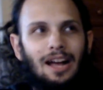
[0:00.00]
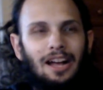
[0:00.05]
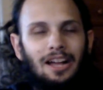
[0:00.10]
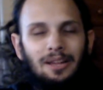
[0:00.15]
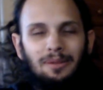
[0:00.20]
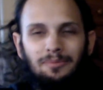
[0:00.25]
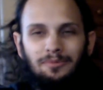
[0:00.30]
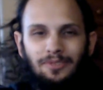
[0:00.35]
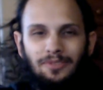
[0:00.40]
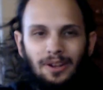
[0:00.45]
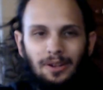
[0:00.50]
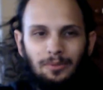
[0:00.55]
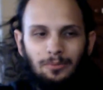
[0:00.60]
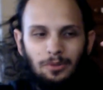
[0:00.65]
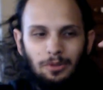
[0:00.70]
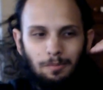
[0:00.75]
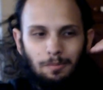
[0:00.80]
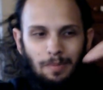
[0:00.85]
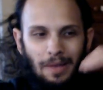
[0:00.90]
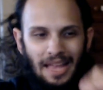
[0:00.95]
I am fine
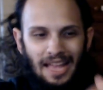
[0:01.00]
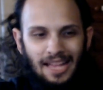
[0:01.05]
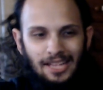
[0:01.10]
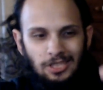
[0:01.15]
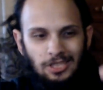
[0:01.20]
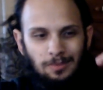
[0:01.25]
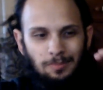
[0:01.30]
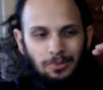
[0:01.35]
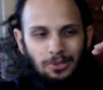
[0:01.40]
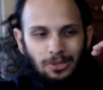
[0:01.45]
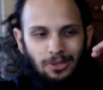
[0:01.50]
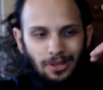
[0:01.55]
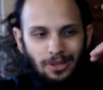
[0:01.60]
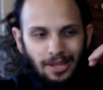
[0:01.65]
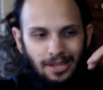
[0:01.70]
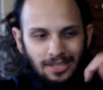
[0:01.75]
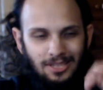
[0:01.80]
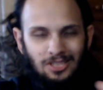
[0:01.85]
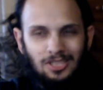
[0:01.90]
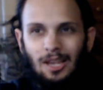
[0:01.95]
with passable,
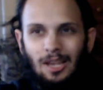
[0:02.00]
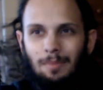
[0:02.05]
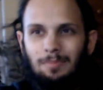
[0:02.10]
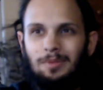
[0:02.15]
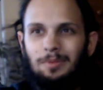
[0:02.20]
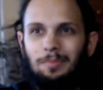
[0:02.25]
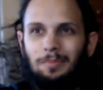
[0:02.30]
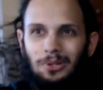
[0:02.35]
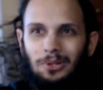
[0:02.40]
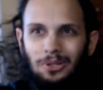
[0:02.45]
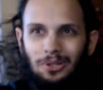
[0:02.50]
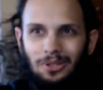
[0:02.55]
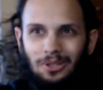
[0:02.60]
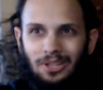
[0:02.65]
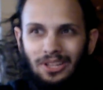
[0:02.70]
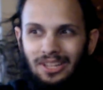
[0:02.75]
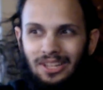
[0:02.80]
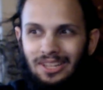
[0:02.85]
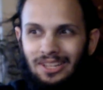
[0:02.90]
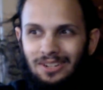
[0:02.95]

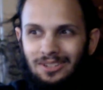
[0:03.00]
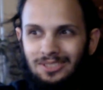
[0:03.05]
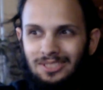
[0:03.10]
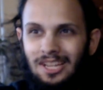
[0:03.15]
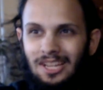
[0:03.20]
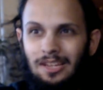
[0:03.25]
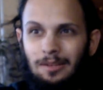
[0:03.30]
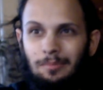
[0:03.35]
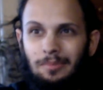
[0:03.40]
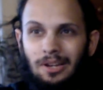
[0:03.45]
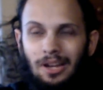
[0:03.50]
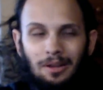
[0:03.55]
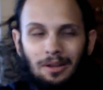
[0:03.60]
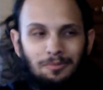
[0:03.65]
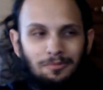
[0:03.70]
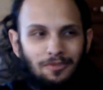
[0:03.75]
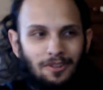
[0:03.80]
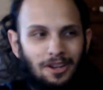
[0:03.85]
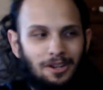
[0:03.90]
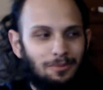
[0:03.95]
acceptable entertainment.
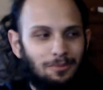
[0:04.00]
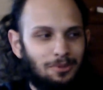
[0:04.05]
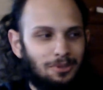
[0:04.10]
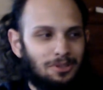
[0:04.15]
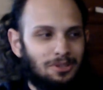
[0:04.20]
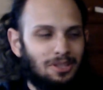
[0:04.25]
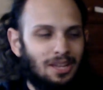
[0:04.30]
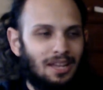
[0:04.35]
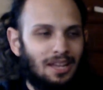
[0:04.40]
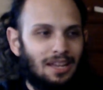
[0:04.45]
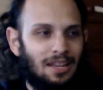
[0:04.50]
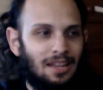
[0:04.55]
I'm fine with,